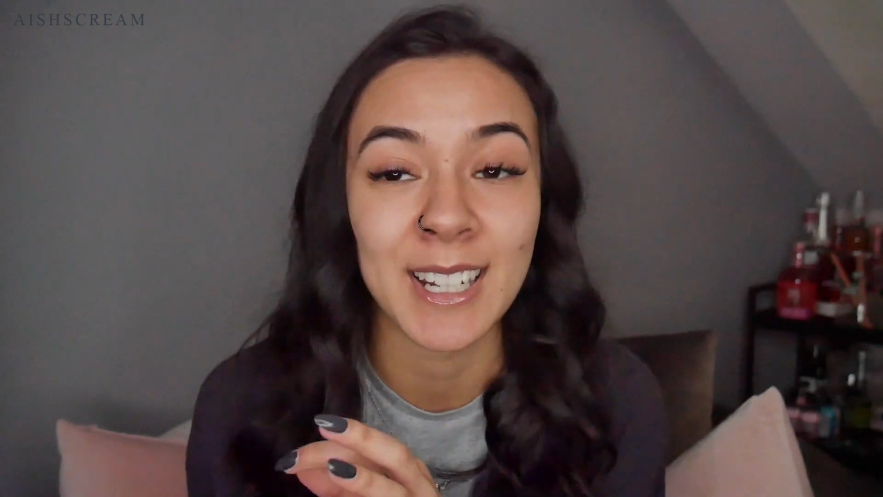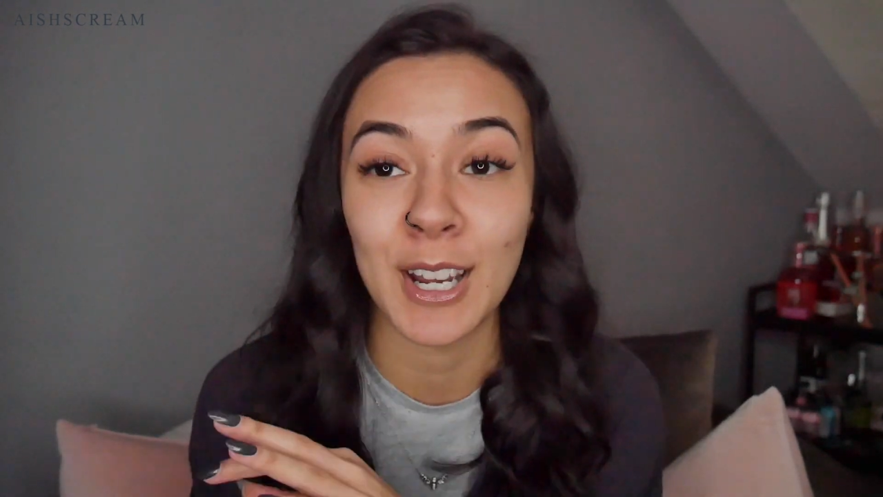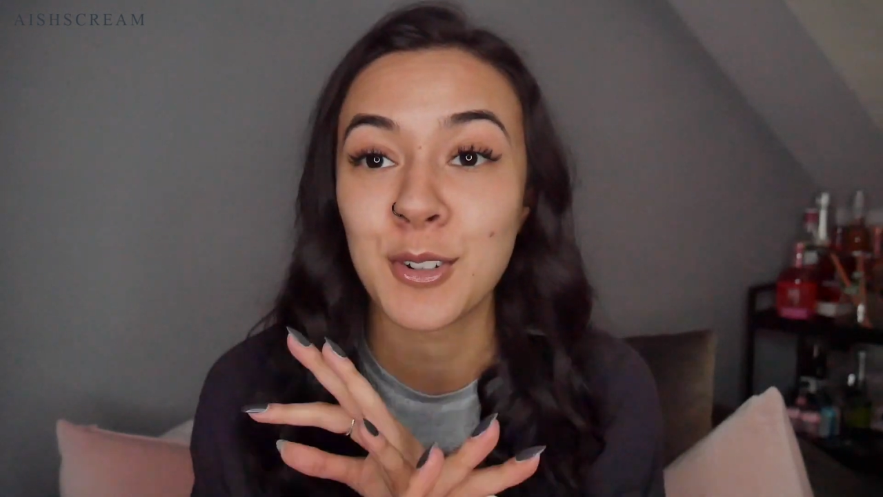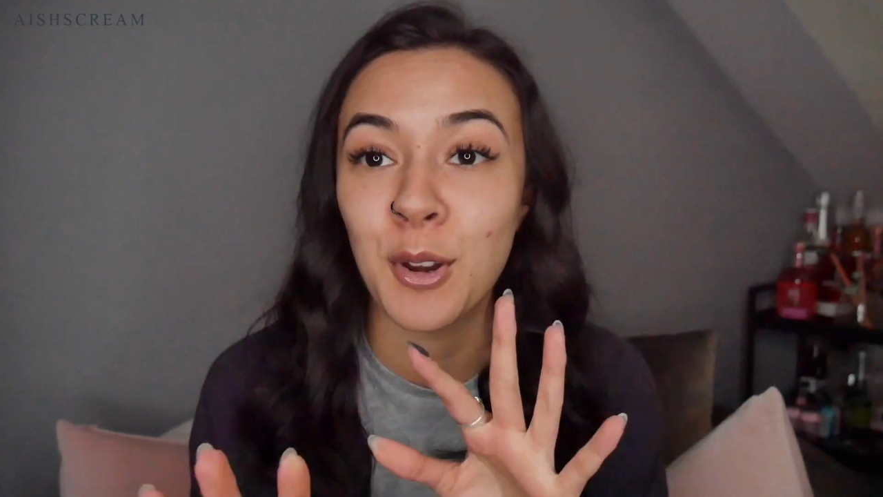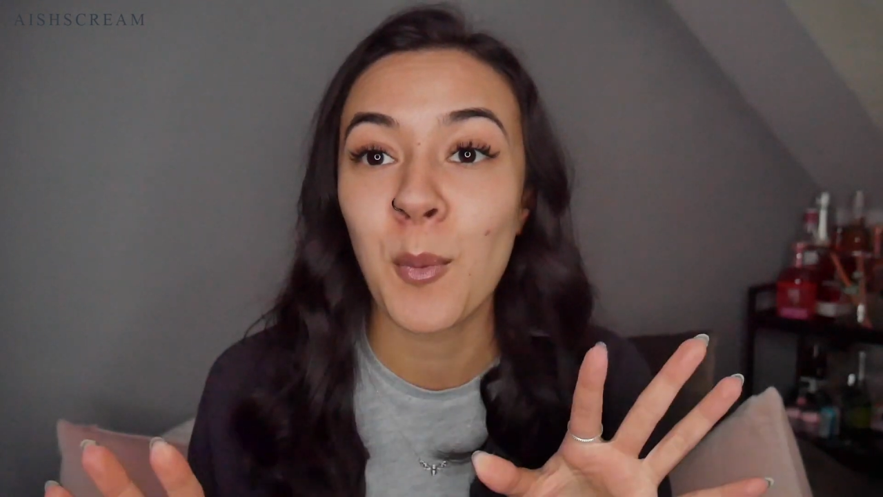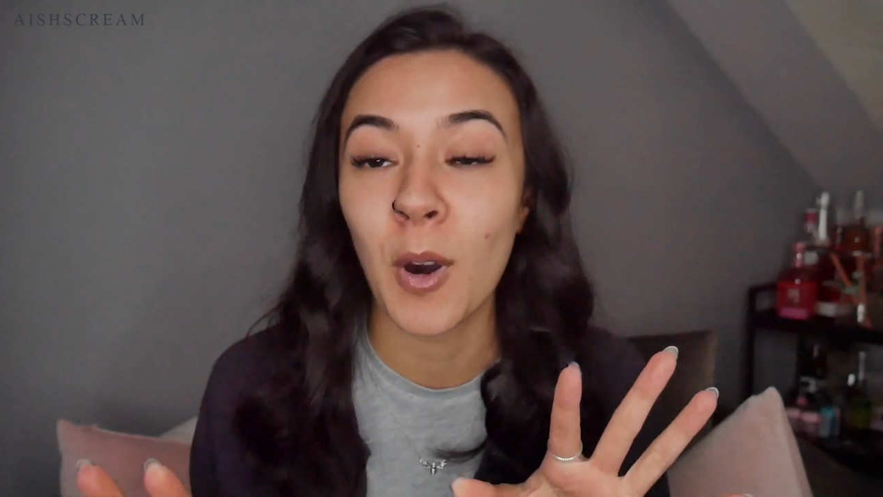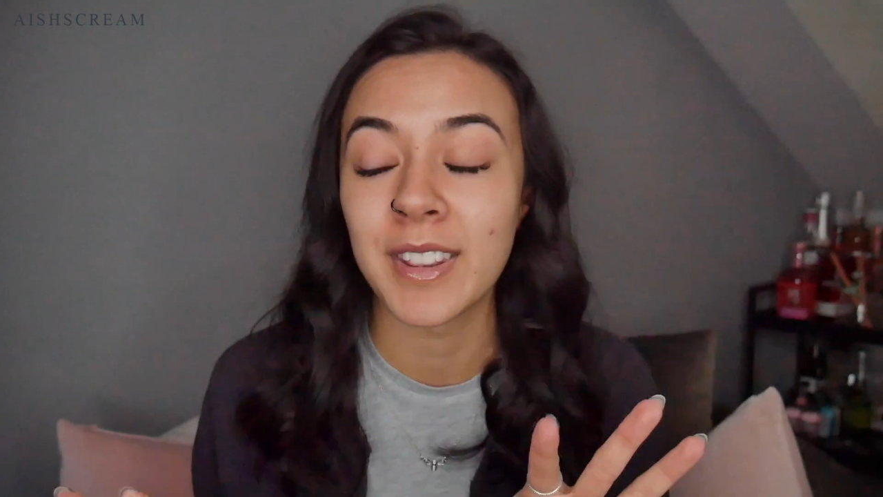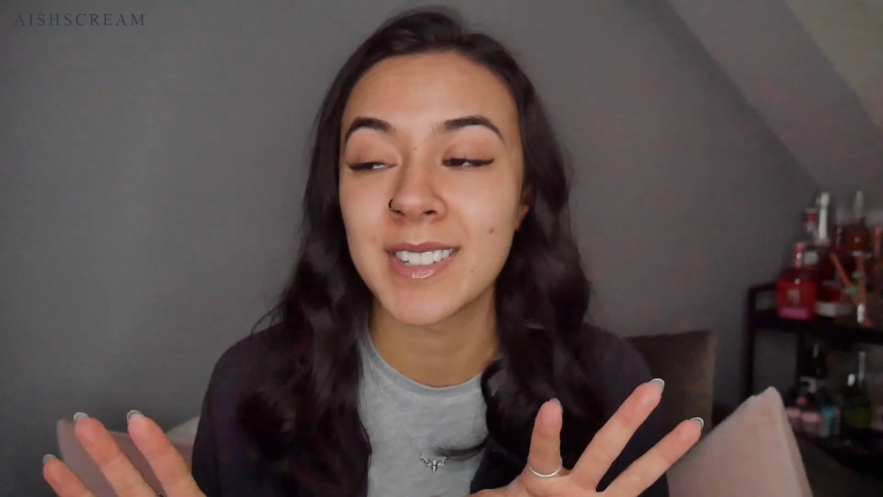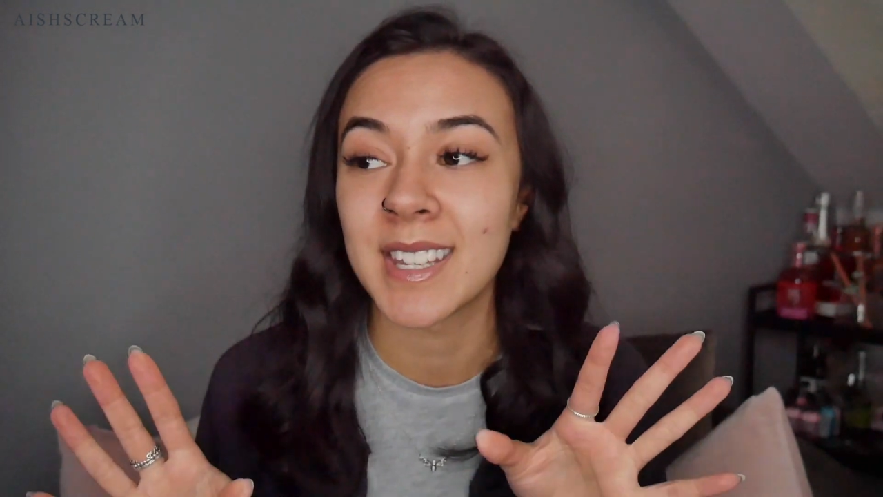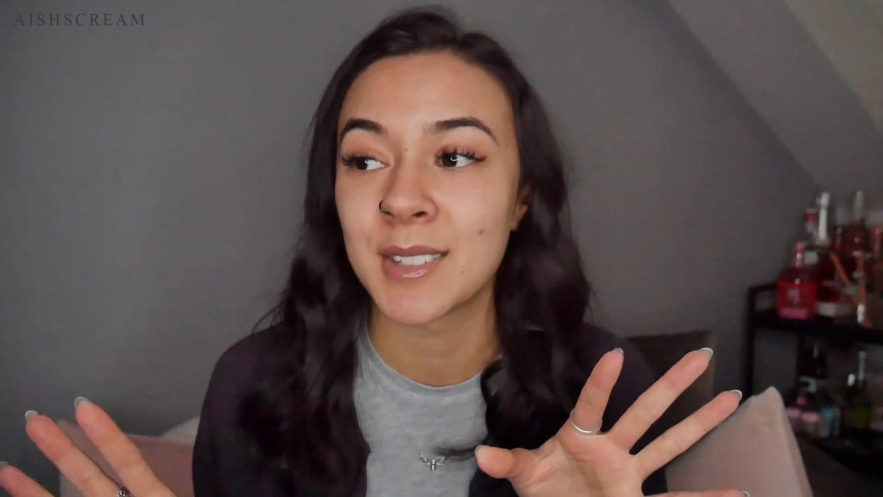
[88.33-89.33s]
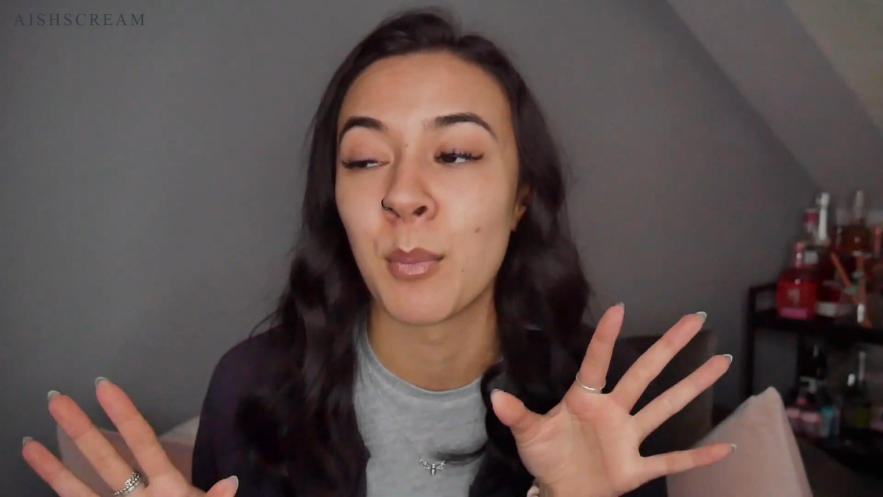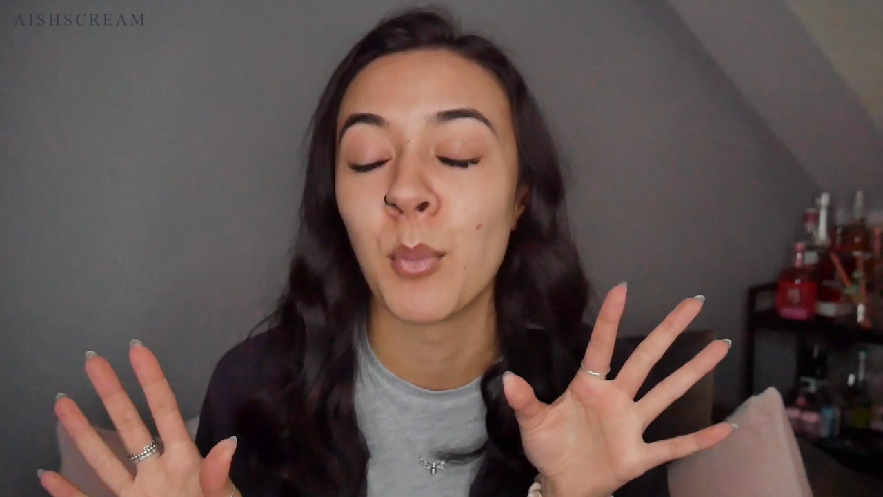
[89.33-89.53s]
Like I don't know why this isn't